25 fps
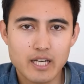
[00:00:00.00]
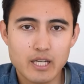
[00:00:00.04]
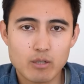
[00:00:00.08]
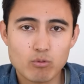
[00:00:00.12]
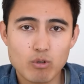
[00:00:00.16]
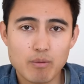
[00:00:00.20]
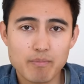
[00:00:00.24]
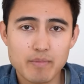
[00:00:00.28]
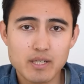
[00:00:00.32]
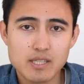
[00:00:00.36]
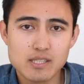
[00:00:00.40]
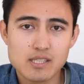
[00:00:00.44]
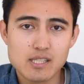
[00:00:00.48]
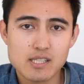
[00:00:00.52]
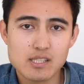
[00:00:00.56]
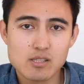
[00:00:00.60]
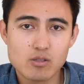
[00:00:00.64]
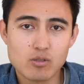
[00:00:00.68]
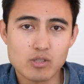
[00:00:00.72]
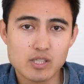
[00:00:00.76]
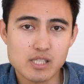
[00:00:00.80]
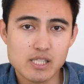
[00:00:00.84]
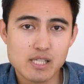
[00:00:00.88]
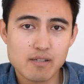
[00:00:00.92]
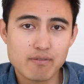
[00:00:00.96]
And what makes this
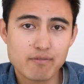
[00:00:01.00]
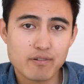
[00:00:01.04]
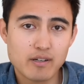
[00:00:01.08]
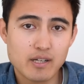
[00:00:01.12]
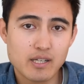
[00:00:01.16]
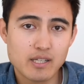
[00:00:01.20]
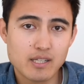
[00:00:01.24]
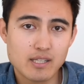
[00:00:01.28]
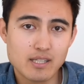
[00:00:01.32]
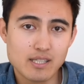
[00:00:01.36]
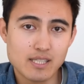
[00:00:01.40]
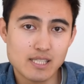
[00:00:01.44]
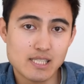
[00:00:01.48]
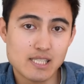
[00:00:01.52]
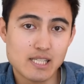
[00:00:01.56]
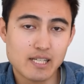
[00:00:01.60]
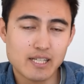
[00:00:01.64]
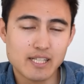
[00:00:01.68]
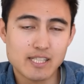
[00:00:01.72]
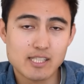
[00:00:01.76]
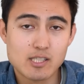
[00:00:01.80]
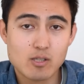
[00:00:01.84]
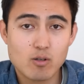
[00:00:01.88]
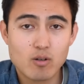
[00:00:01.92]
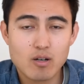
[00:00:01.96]
course different is that
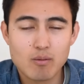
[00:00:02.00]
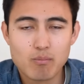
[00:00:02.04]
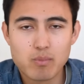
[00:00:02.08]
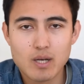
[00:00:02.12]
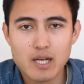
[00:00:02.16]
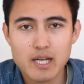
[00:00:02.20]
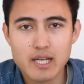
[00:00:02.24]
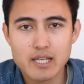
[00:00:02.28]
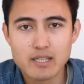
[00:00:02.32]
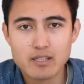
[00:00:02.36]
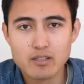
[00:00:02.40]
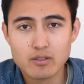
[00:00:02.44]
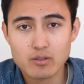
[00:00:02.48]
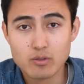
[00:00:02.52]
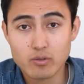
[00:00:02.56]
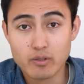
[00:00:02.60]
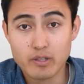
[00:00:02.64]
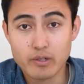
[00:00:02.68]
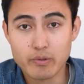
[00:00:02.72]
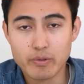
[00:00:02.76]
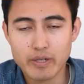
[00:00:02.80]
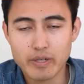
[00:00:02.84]
it's all applied to the